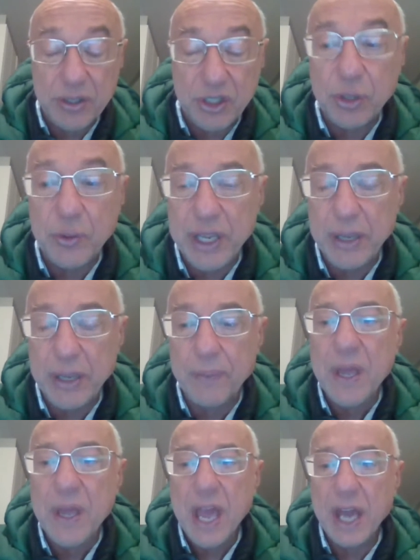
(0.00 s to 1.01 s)
to him
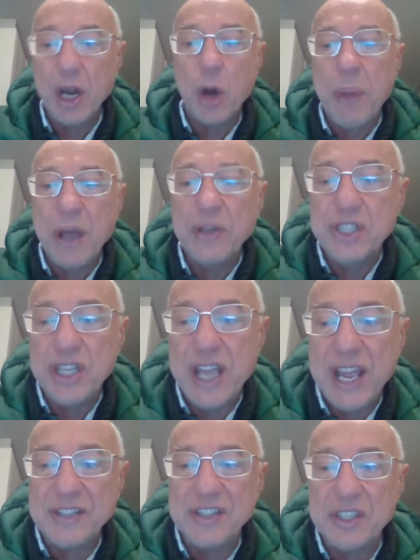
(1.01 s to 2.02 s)
and I'll post the
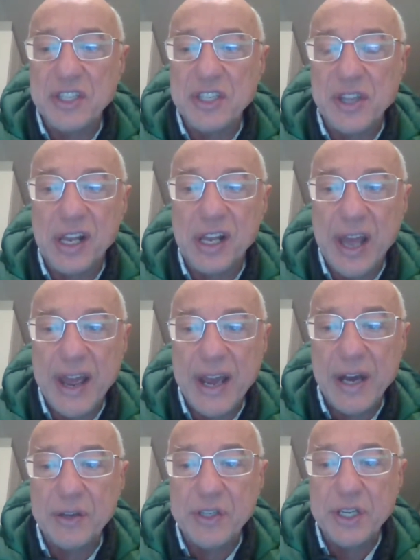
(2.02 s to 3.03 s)
answers in the
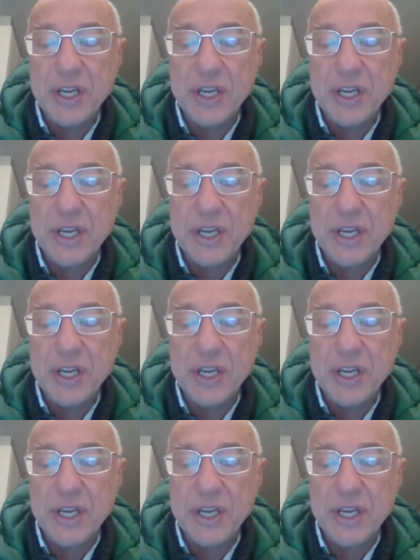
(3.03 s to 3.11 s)
cloud.